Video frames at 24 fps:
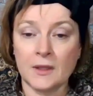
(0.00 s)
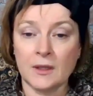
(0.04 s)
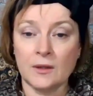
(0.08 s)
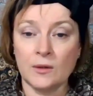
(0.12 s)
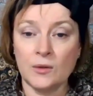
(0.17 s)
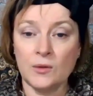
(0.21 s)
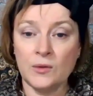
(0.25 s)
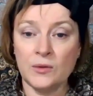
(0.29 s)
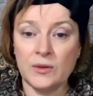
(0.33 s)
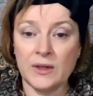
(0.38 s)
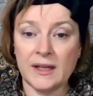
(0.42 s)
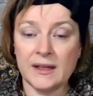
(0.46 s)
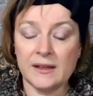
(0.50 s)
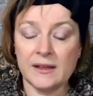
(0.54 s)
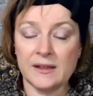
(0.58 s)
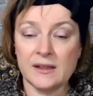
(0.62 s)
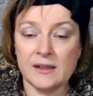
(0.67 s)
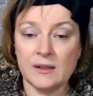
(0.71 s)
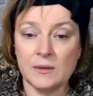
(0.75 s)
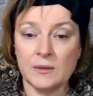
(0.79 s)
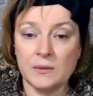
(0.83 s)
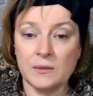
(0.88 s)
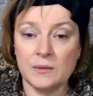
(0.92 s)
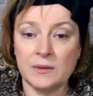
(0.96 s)
All right,
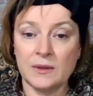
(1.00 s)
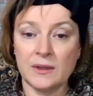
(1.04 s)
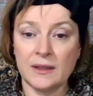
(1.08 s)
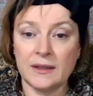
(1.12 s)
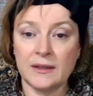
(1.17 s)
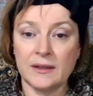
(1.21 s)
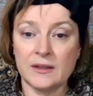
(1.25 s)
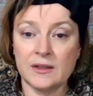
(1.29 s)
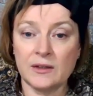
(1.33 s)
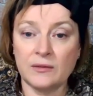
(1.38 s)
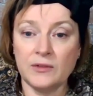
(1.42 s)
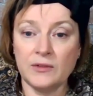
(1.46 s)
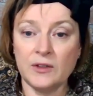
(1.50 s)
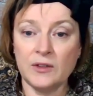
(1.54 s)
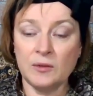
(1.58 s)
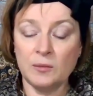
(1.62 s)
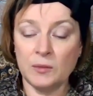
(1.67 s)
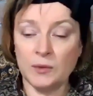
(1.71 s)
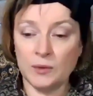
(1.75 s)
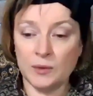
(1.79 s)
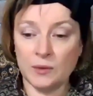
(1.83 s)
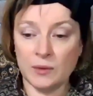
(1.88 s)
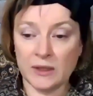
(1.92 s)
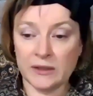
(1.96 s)
so there's a few
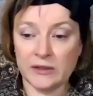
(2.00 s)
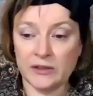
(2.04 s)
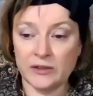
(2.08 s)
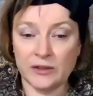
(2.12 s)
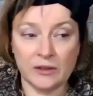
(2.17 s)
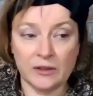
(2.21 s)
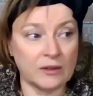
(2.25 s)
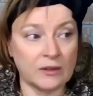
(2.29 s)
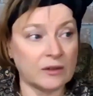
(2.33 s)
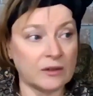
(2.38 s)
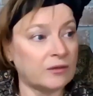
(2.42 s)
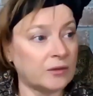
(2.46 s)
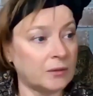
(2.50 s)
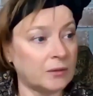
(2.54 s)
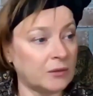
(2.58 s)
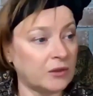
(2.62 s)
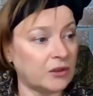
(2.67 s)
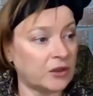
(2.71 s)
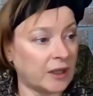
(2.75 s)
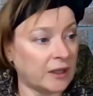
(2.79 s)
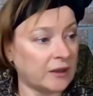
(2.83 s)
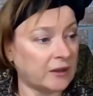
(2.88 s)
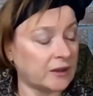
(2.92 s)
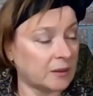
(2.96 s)
more questions from
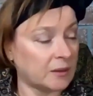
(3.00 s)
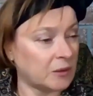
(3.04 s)
Jess.